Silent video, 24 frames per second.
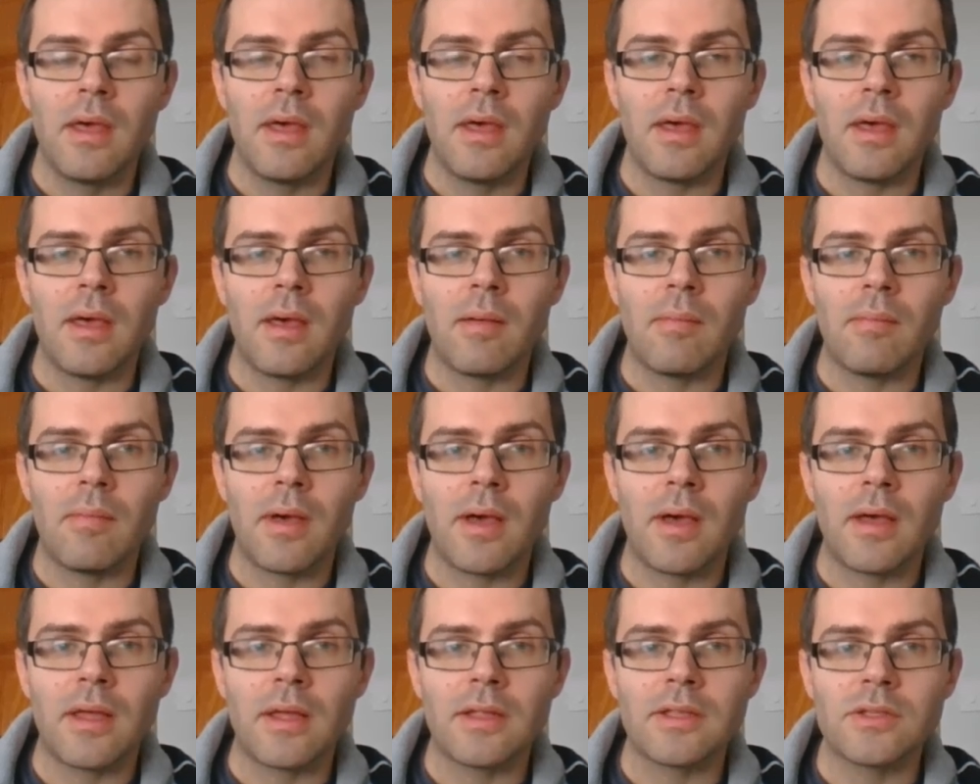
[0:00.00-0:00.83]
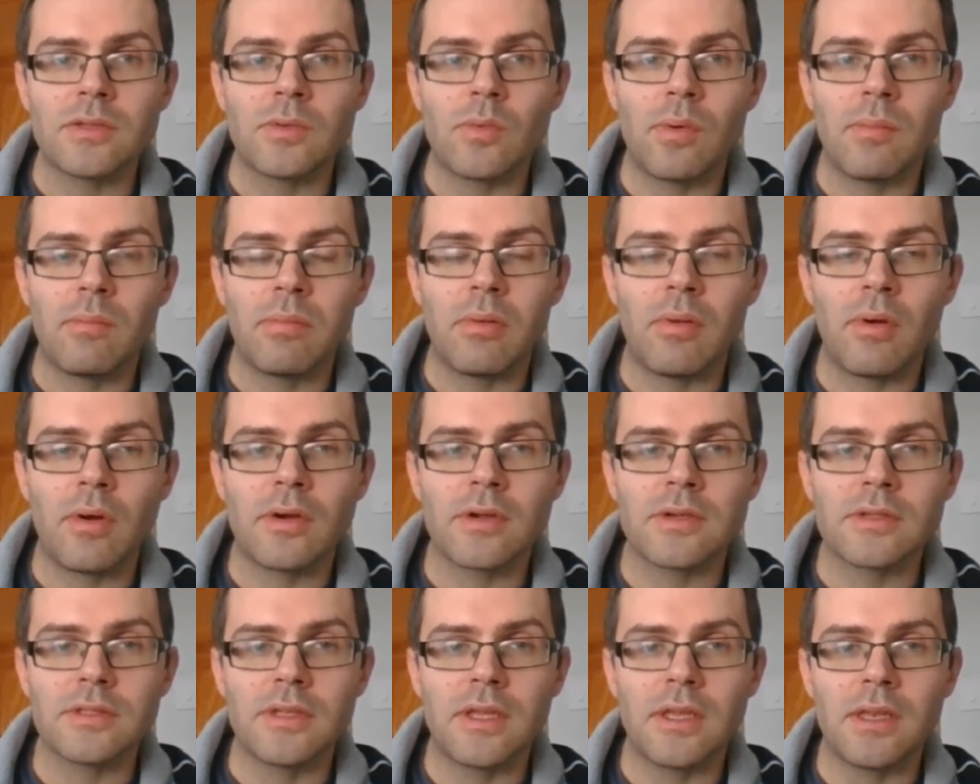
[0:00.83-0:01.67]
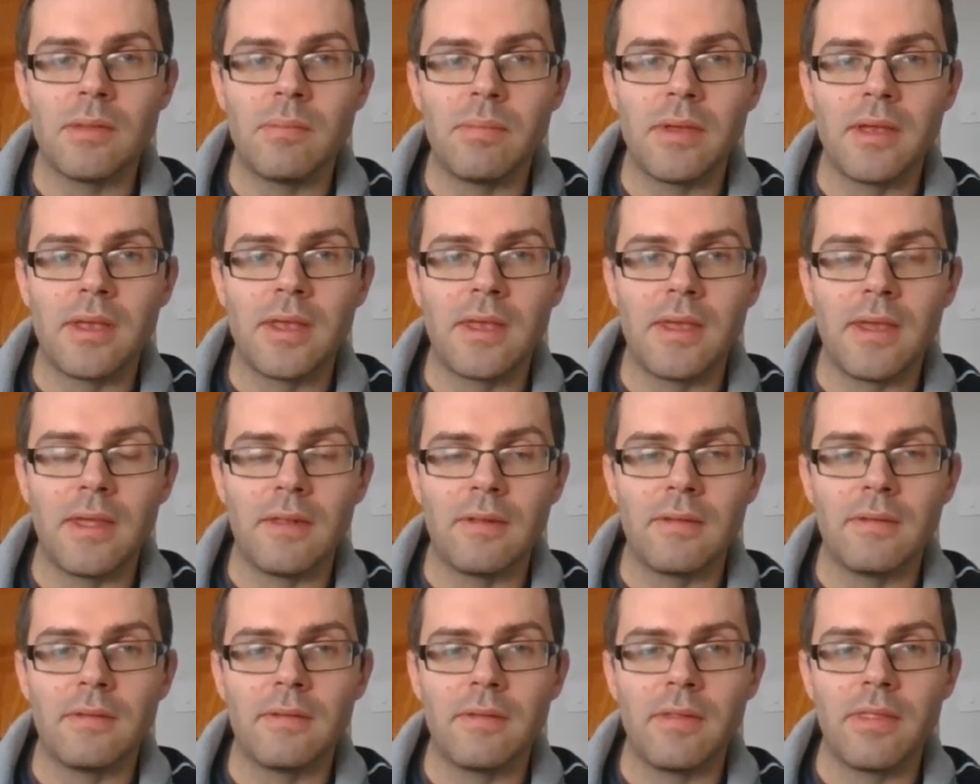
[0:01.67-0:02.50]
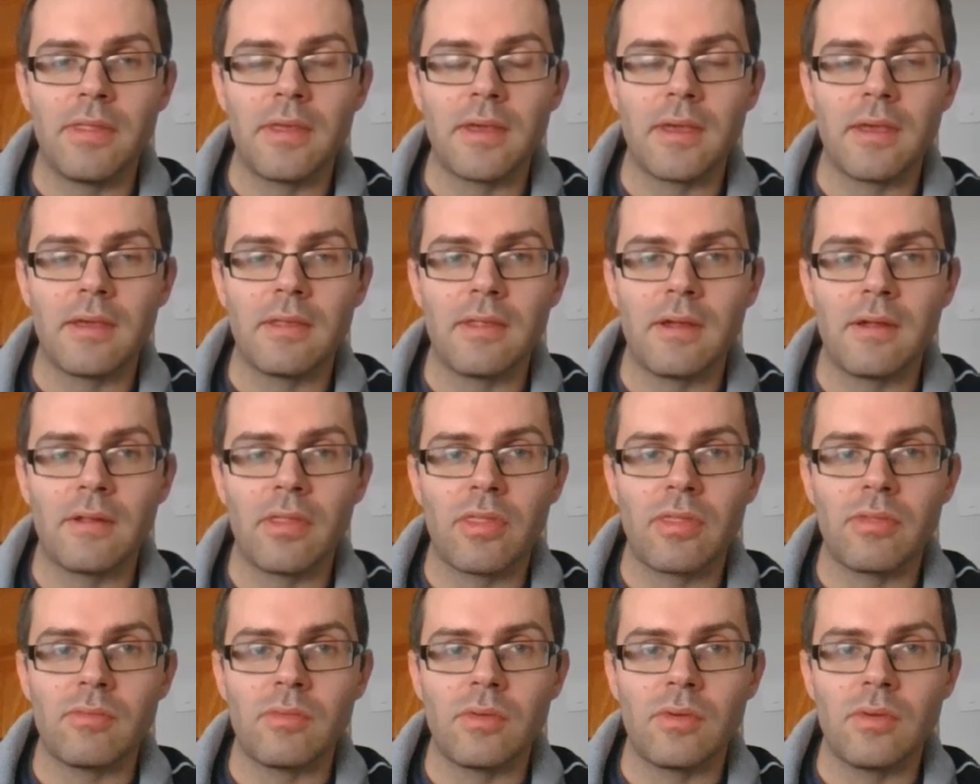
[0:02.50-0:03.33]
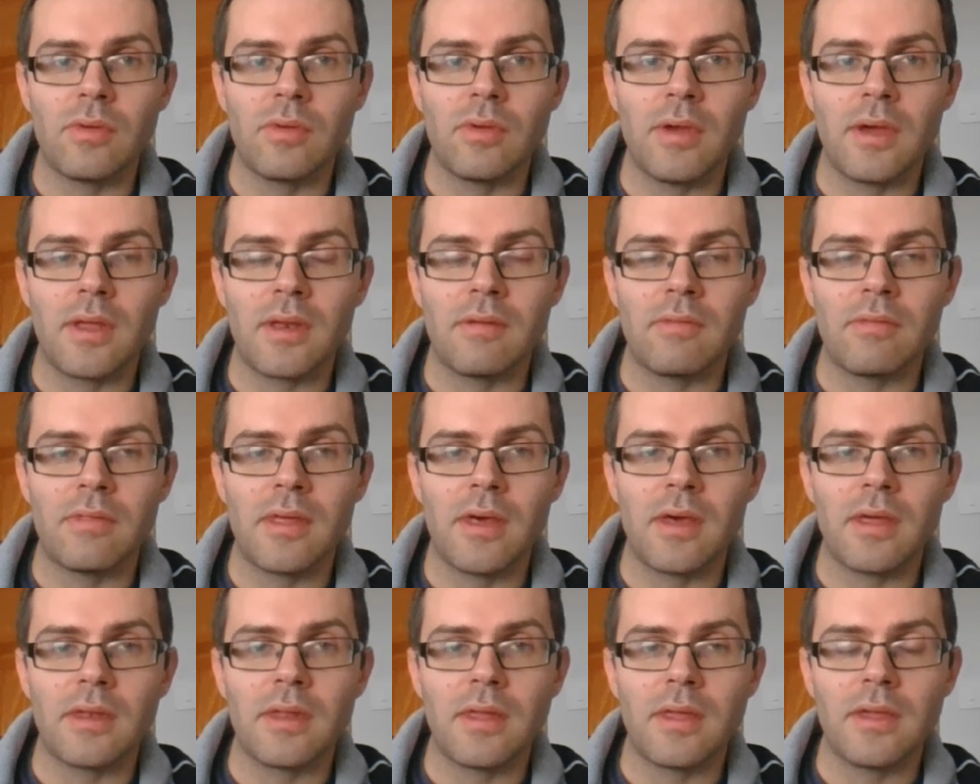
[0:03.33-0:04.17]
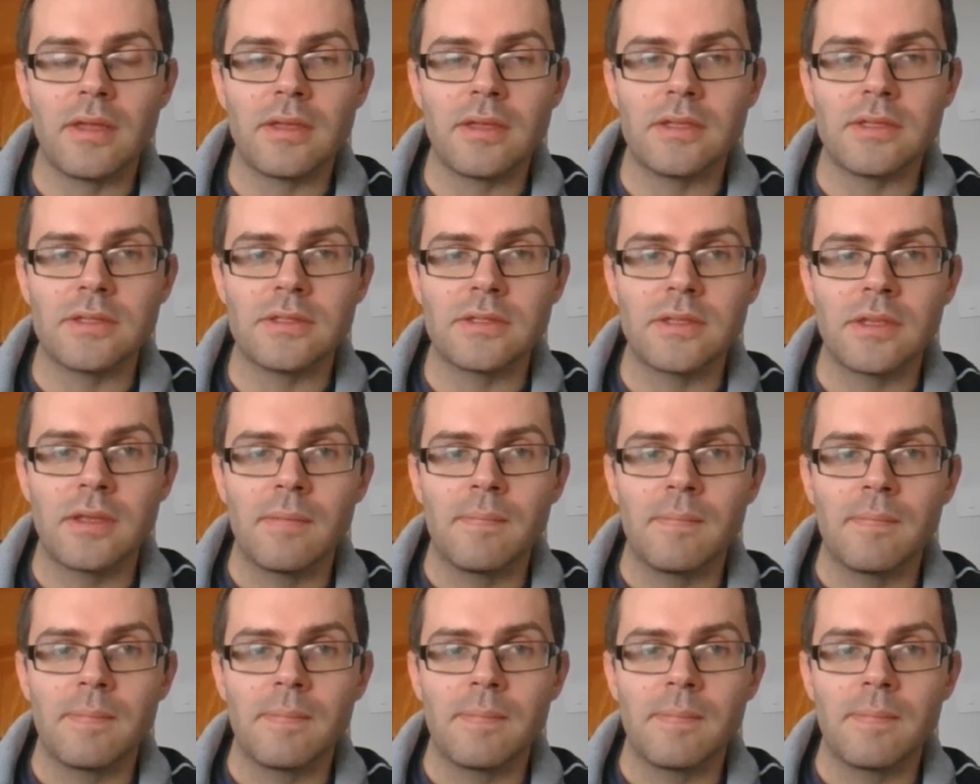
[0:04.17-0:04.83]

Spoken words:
And so employers need to begin thinking that through, and if that is